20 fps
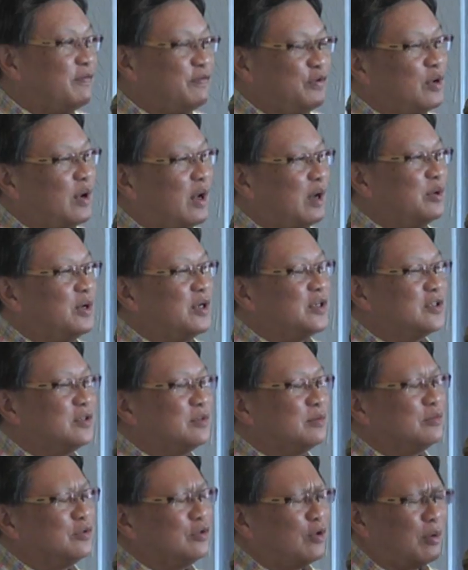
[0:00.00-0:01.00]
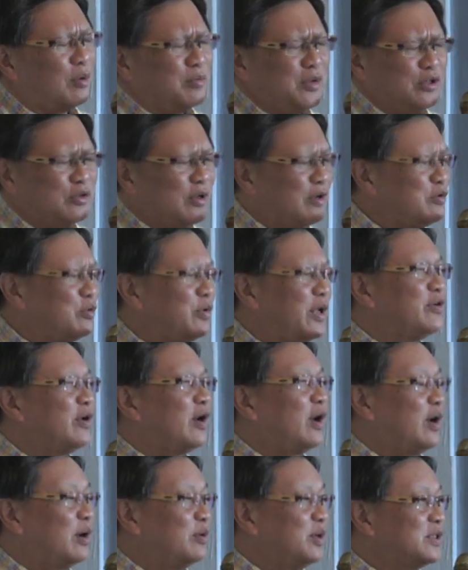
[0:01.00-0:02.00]
few hours, normally you don't have to wait
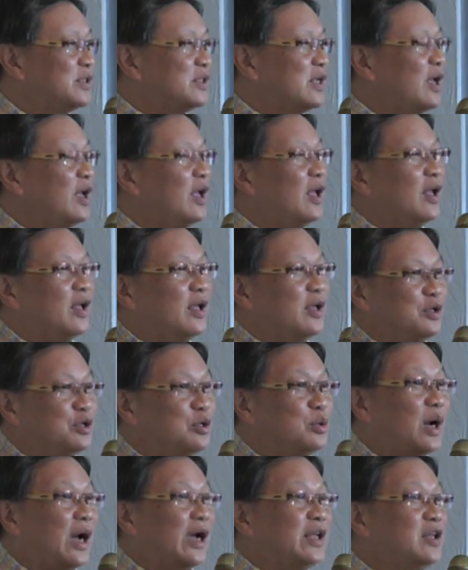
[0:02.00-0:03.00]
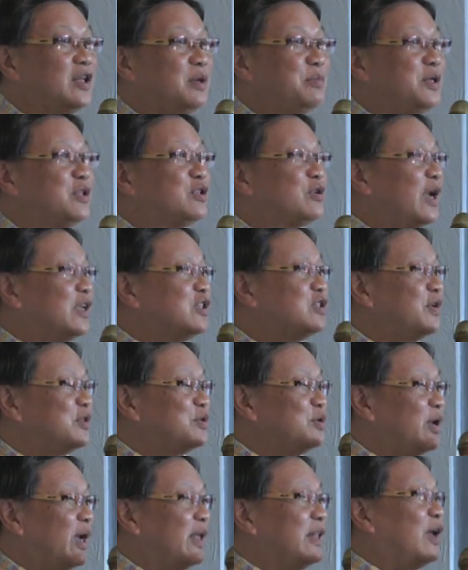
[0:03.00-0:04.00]
12 hours. You will either be
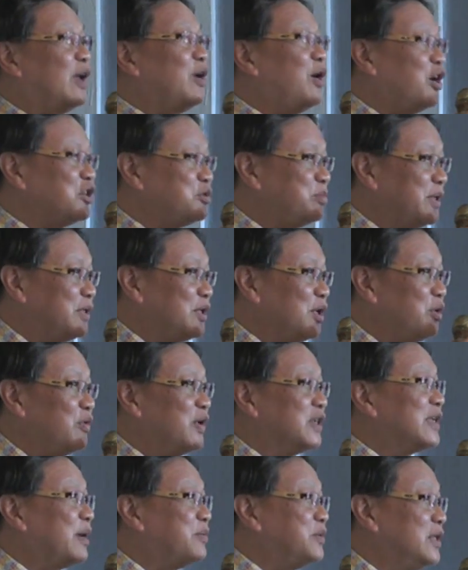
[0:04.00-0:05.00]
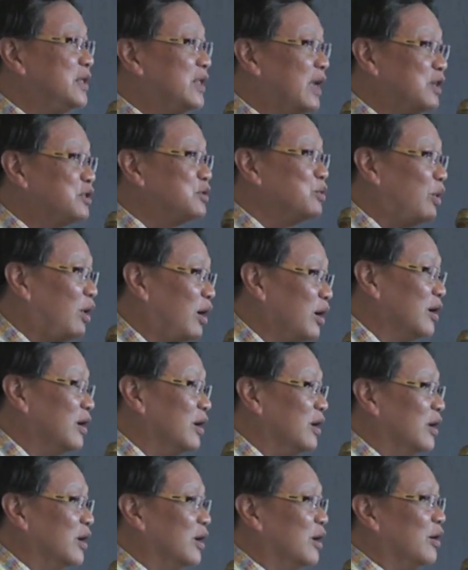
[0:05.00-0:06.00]
transferred to another hospital with a subsidized ward,
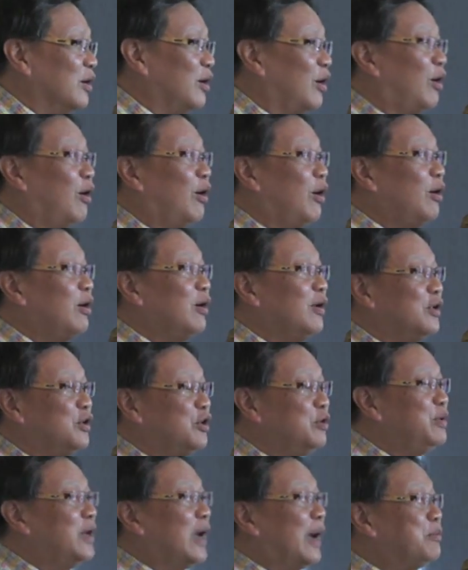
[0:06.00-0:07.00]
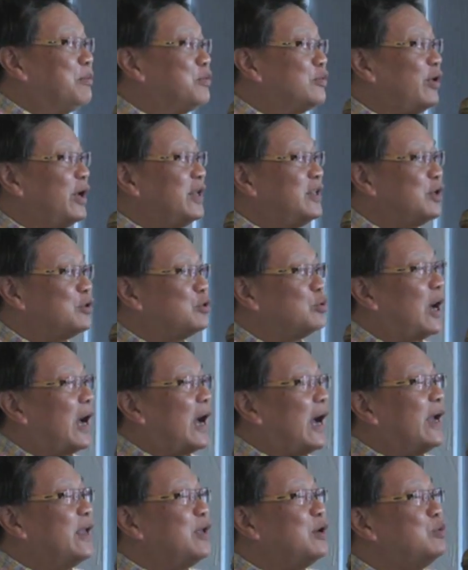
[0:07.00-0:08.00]
or you'll be upgraded to a
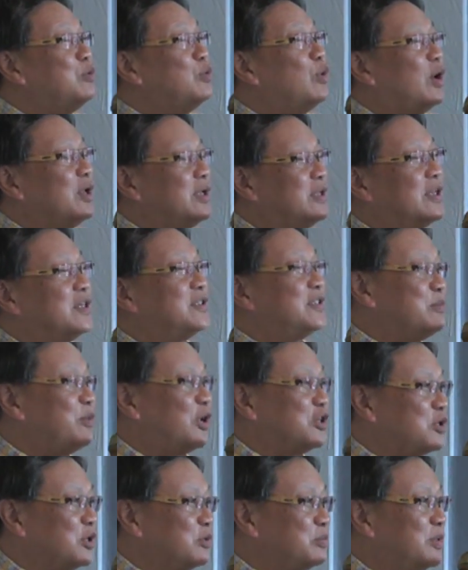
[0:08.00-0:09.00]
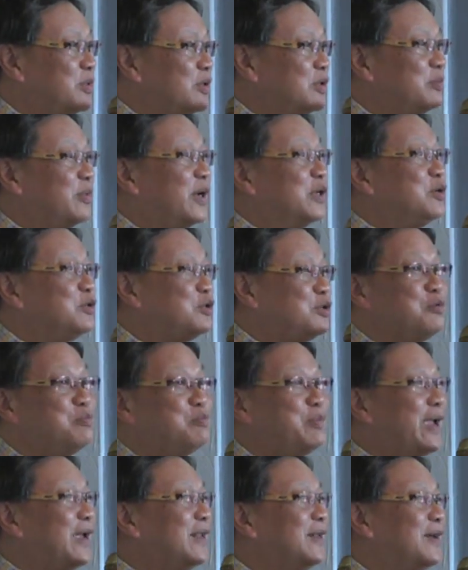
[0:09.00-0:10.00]
higher ward in the same hospital, but you still
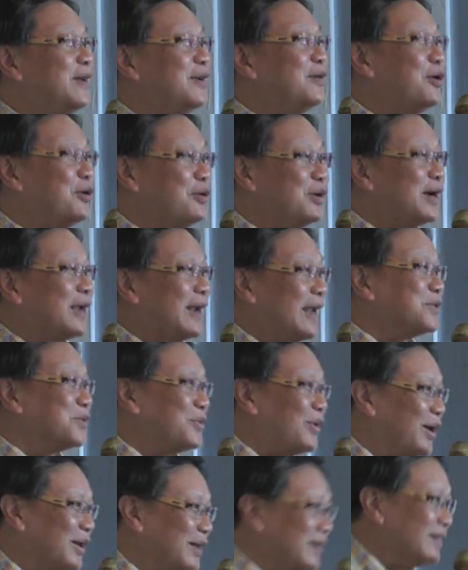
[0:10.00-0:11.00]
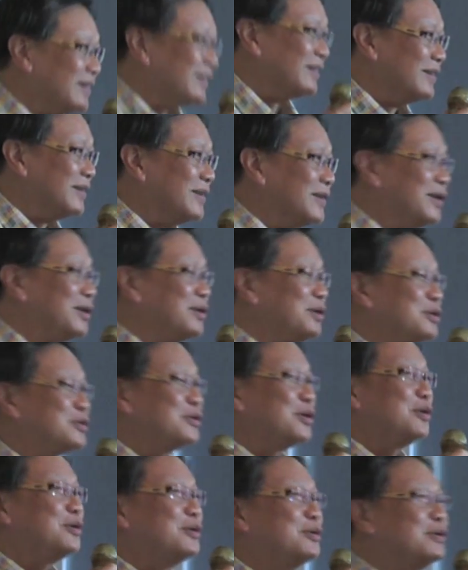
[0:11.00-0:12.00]
pay the lower class ward. You know,
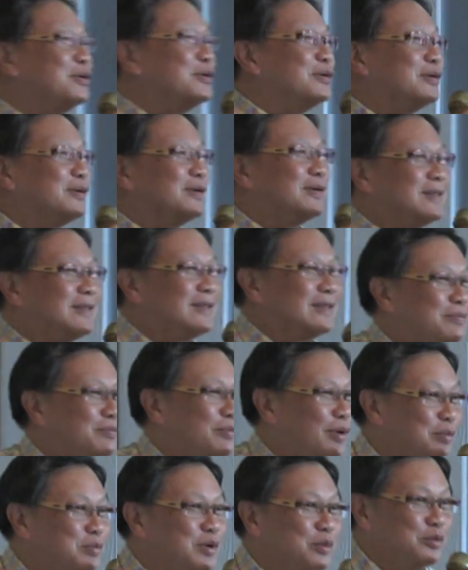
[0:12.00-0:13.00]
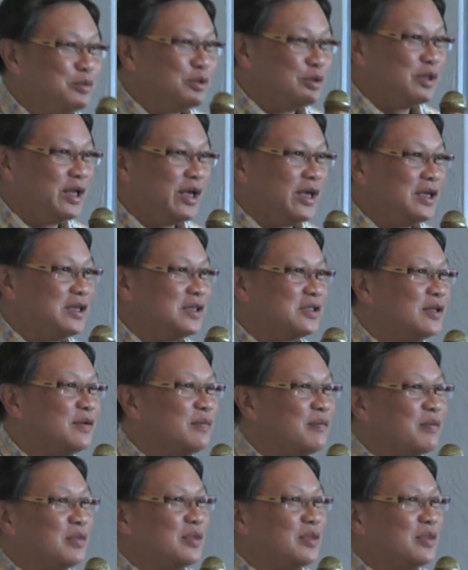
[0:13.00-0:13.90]
so the problem today is